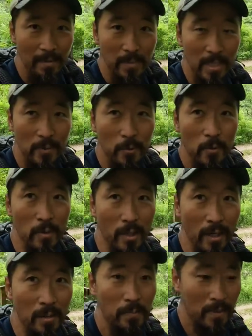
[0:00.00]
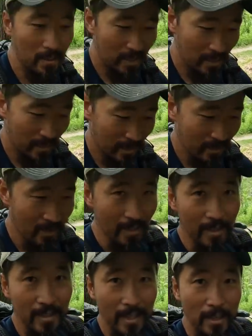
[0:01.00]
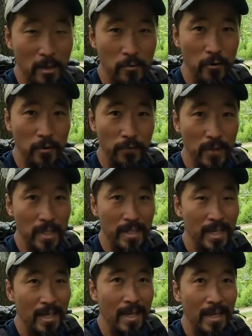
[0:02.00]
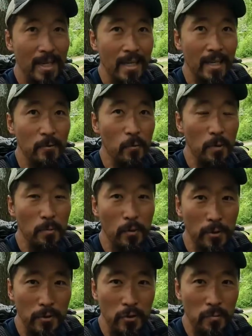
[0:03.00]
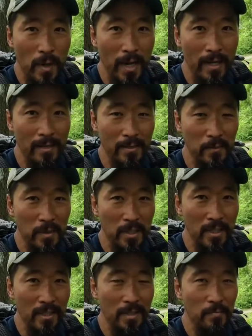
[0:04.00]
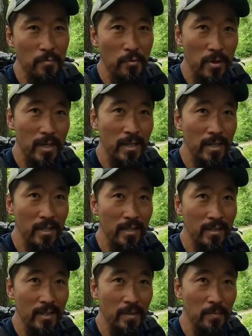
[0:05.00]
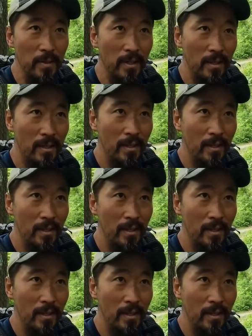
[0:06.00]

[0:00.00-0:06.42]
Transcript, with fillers: that means we're going up. Tina just said it's 800 feet and 1.2 miles, which is pretty steep.